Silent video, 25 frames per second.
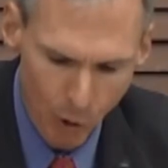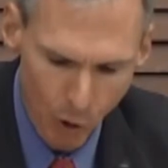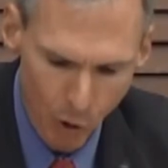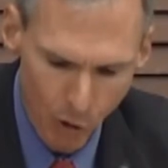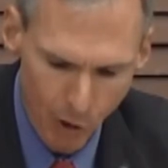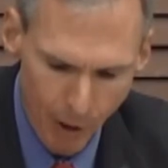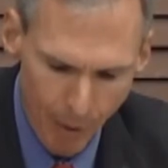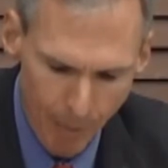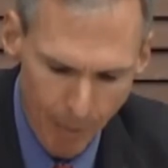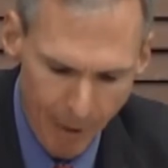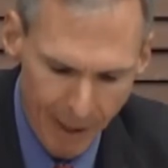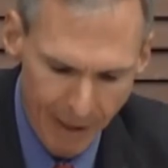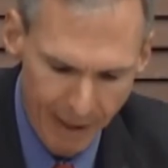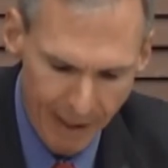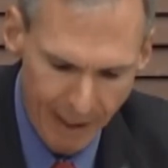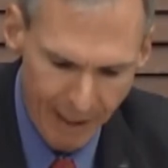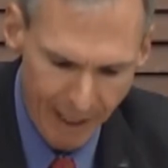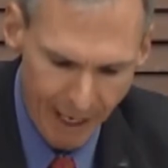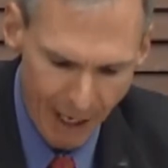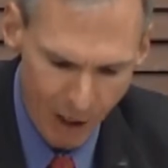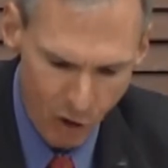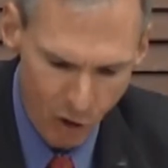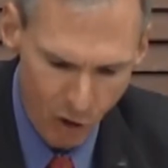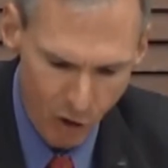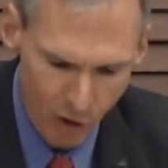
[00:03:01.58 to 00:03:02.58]
program at the
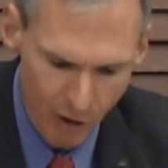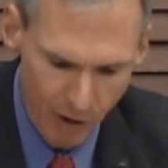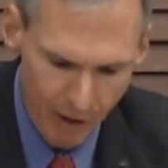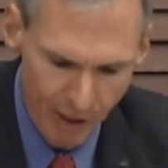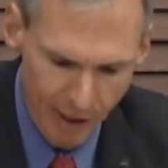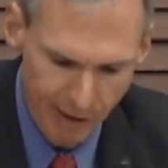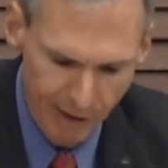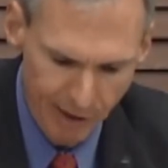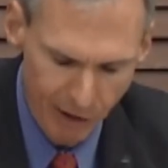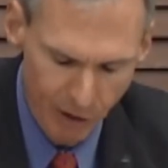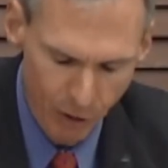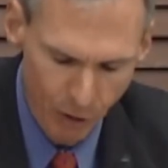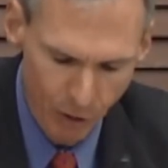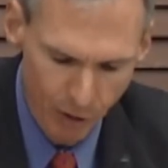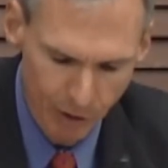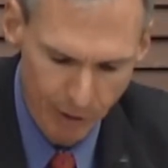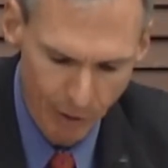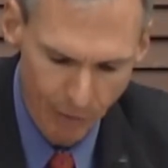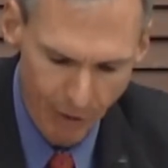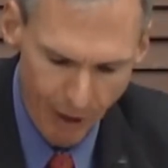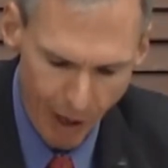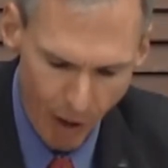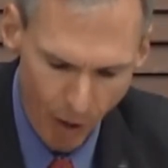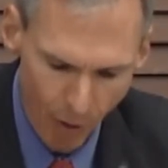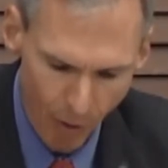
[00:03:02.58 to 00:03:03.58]
National Institutes
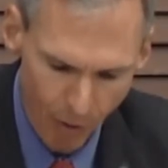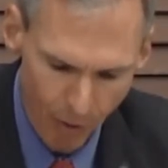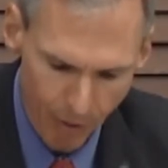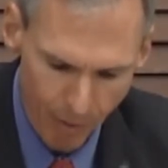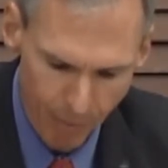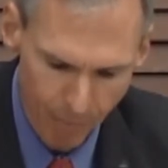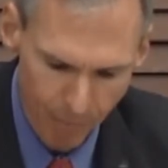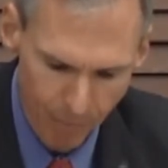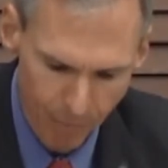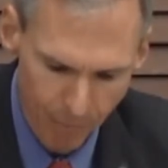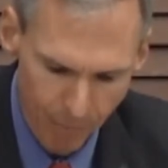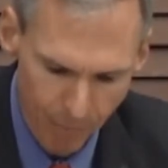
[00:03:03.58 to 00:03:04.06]
of Health.